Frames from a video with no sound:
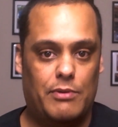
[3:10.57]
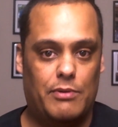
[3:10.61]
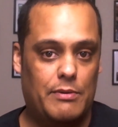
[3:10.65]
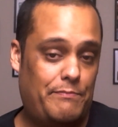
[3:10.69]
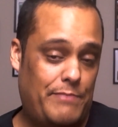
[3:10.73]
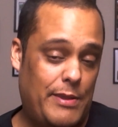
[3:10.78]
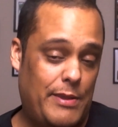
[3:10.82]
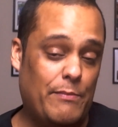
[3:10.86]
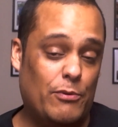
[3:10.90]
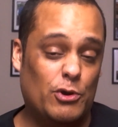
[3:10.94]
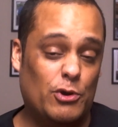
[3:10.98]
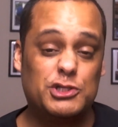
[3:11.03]

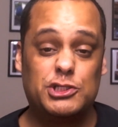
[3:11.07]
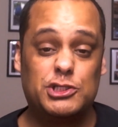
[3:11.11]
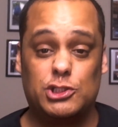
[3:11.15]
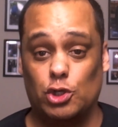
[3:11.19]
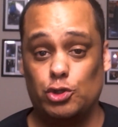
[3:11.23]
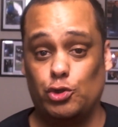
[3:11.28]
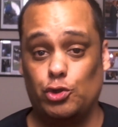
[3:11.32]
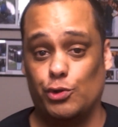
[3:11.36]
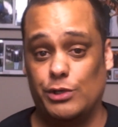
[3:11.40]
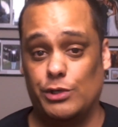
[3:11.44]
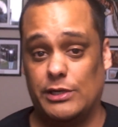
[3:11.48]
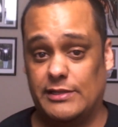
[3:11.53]
but people are
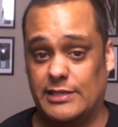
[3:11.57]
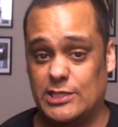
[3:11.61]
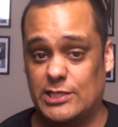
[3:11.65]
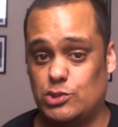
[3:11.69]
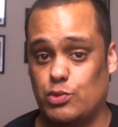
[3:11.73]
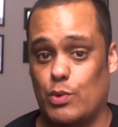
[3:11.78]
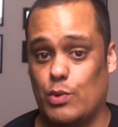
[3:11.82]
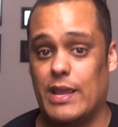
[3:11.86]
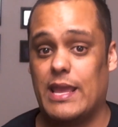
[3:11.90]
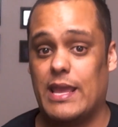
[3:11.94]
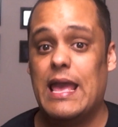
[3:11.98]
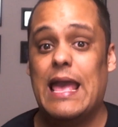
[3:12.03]
still doing it
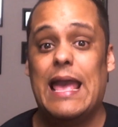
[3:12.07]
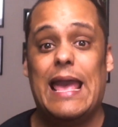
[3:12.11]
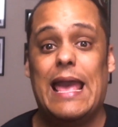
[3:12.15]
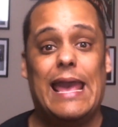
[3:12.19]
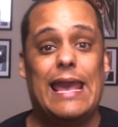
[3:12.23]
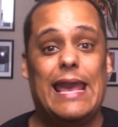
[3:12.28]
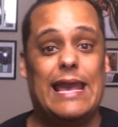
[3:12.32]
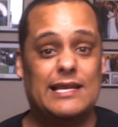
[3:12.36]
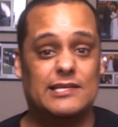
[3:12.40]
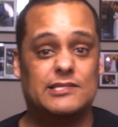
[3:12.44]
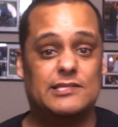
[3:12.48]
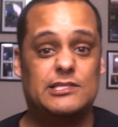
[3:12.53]
this way,
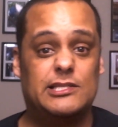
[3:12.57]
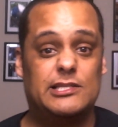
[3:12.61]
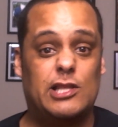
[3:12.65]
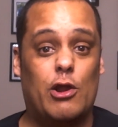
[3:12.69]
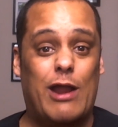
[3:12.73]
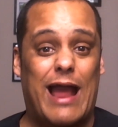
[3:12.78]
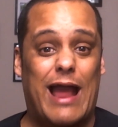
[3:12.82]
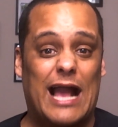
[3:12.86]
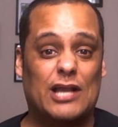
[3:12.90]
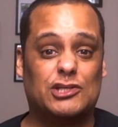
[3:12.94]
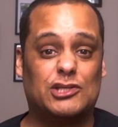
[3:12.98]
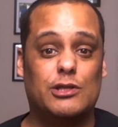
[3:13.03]
is
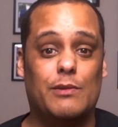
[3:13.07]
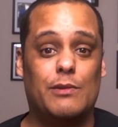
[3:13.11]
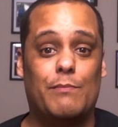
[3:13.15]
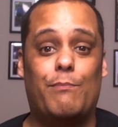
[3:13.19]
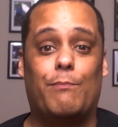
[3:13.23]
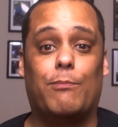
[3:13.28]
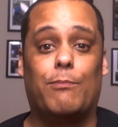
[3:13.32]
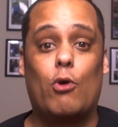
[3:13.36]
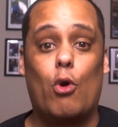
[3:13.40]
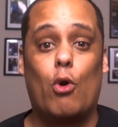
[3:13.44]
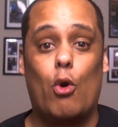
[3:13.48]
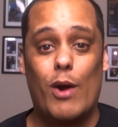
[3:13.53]
they're
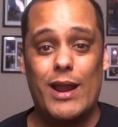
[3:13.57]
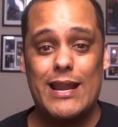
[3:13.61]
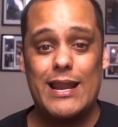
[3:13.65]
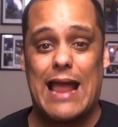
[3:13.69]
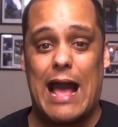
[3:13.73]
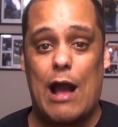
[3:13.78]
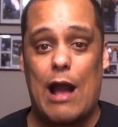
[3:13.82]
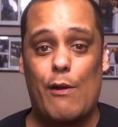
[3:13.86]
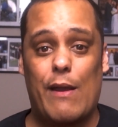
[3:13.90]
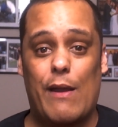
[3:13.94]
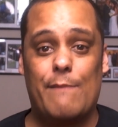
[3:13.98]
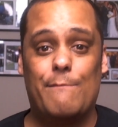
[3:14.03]
actually
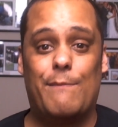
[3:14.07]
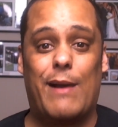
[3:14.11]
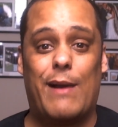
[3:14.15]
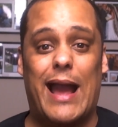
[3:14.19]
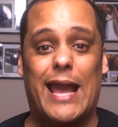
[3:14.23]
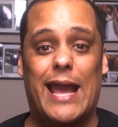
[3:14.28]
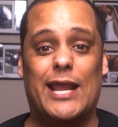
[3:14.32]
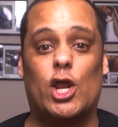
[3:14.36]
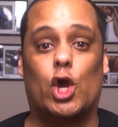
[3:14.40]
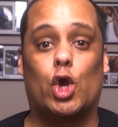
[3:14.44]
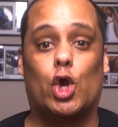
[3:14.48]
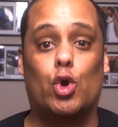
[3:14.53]
going out and
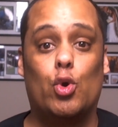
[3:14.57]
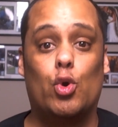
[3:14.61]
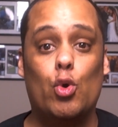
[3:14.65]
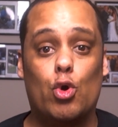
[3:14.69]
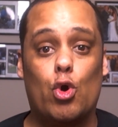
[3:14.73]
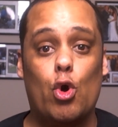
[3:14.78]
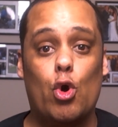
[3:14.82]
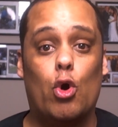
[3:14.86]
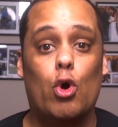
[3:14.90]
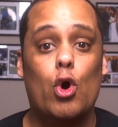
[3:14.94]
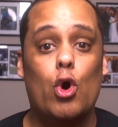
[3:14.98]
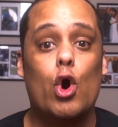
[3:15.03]
buying a
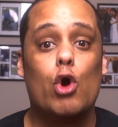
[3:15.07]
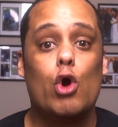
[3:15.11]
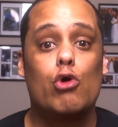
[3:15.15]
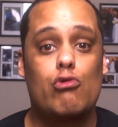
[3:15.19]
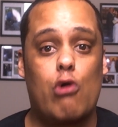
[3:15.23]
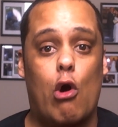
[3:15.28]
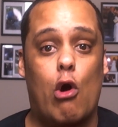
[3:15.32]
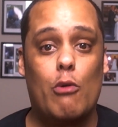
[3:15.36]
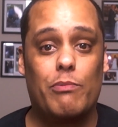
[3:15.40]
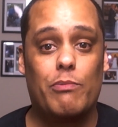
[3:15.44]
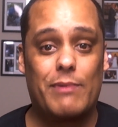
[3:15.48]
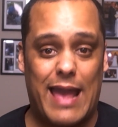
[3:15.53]
Google
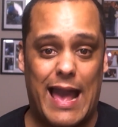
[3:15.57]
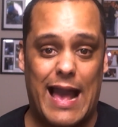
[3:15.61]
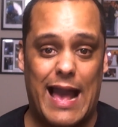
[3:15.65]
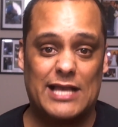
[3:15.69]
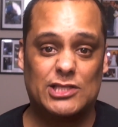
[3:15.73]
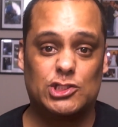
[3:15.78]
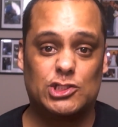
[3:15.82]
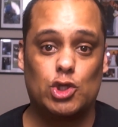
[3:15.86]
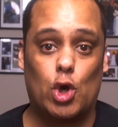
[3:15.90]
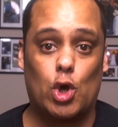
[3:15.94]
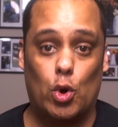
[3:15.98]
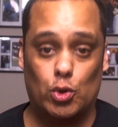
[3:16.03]

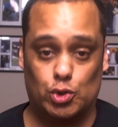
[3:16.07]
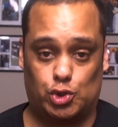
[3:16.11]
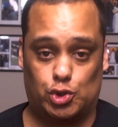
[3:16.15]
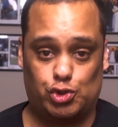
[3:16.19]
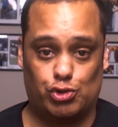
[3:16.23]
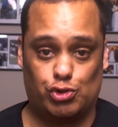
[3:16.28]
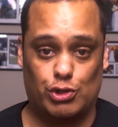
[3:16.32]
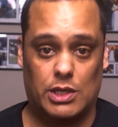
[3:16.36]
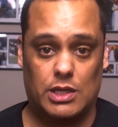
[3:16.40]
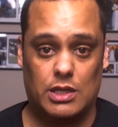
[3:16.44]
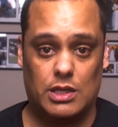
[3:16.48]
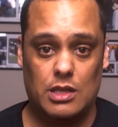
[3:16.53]
Chromecast
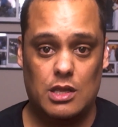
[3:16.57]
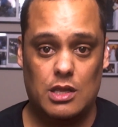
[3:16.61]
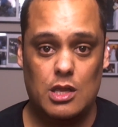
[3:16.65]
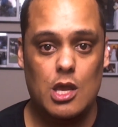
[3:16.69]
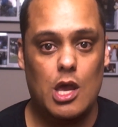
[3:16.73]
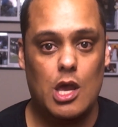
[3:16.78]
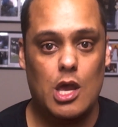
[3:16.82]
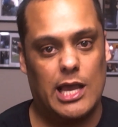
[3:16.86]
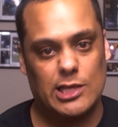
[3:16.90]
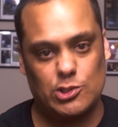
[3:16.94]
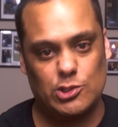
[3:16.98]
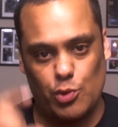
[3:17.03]
Ultra.
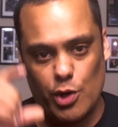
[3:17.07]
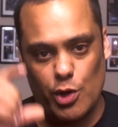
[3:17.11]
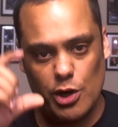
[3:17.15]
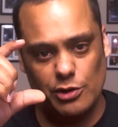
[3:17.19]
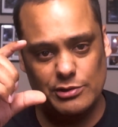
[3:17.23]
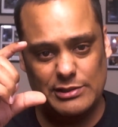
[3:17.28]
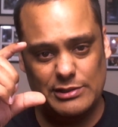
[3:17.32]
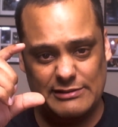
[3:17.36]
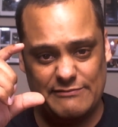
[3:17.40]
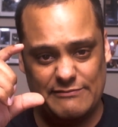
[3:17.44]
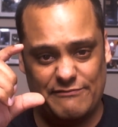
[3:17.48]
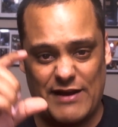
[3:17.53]
It's one
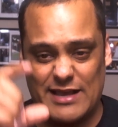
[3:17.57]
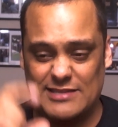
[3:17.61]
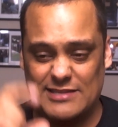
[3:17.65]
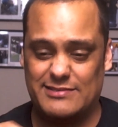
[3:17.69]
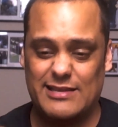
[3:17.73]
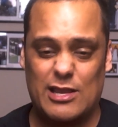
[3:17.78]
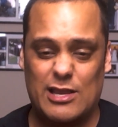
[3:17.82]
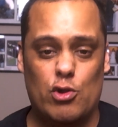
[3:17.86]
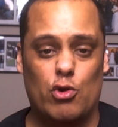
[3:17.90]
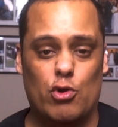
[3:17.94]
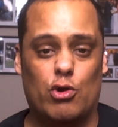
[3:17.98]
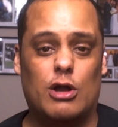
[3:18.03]
of the
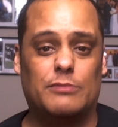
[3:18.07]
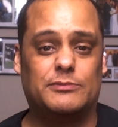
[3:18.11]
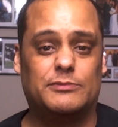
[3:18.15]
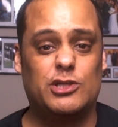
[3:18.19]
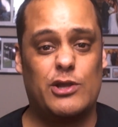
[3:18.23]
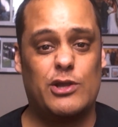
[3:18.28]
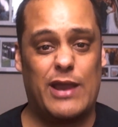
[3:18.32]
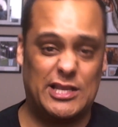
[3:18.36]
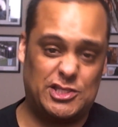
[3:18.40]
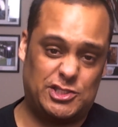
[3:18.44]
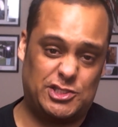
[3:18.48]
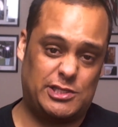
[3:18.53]
devices that you hook up
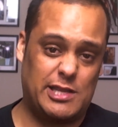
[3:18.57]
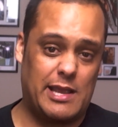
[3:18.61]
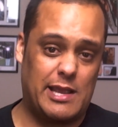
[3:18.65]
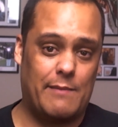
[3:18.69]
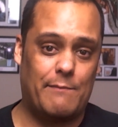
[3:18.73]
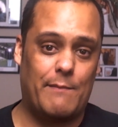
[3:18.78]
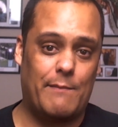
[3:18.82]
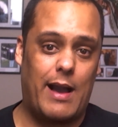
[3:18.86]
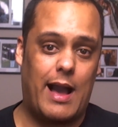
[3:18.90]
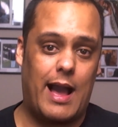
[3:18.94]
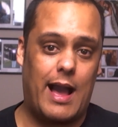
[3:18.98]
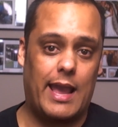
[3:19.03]
to
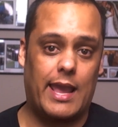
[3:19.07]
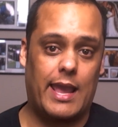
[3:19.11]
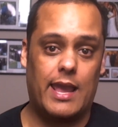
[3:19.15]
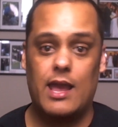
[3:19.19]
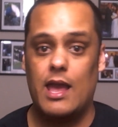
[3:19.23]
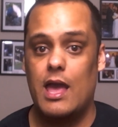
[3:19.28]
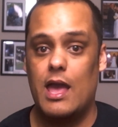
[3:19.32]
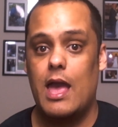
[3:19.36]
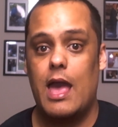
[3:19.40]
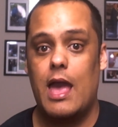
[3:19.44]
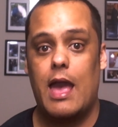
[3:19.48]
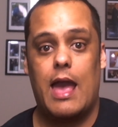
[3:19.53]

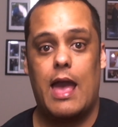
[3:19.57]
HDMI